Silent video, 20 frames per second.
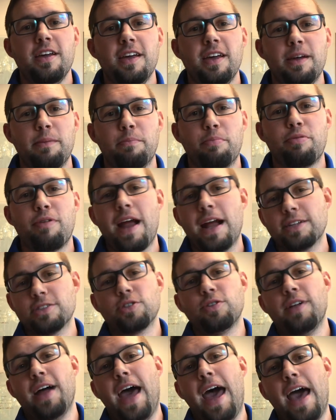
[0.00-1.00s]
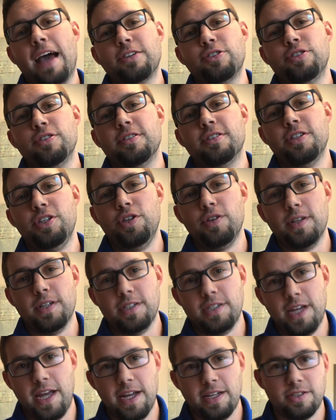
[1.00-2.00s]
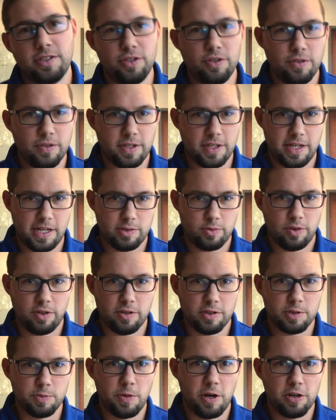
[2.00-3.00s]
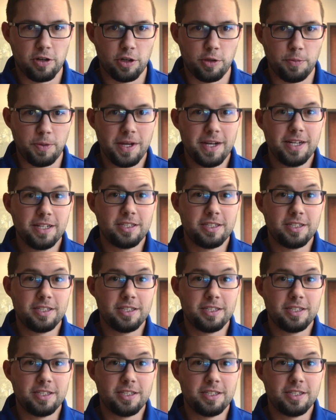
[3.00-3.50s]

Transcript: and practical actions that you can take to connect with your small group.